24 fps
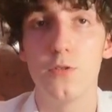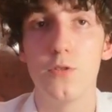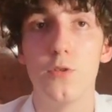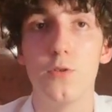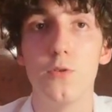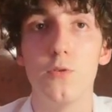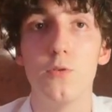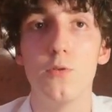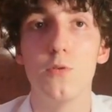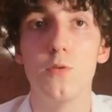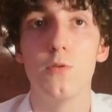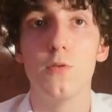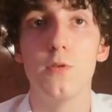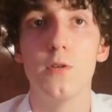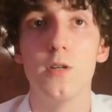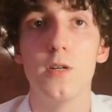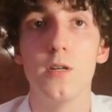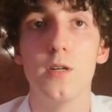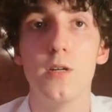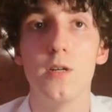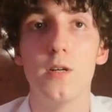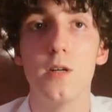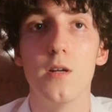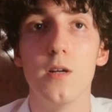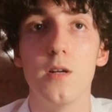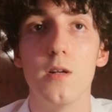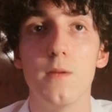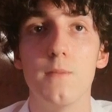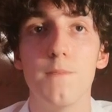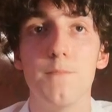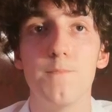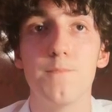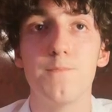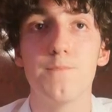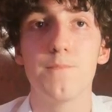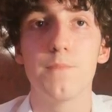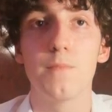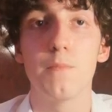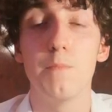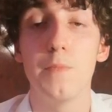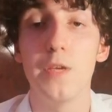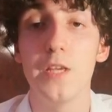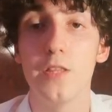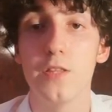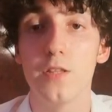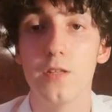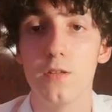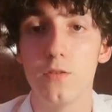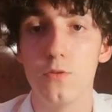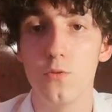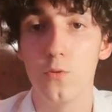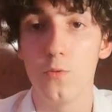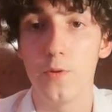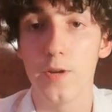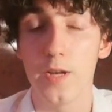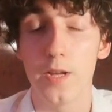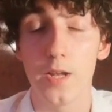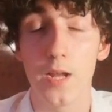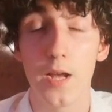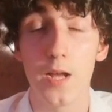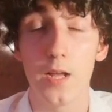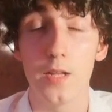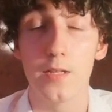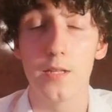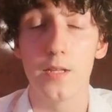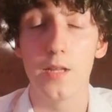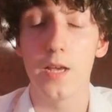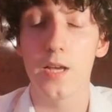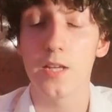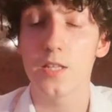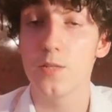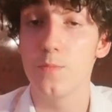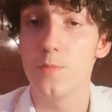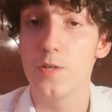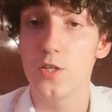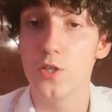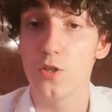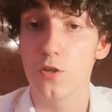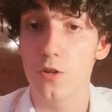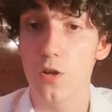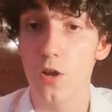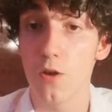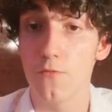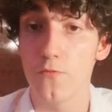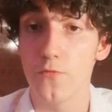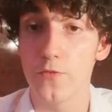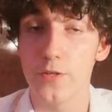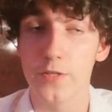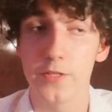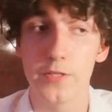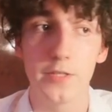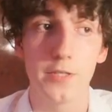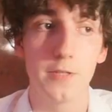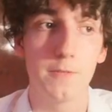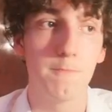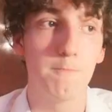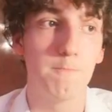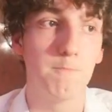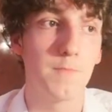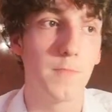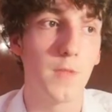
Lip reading: to meet during an exhibition conference.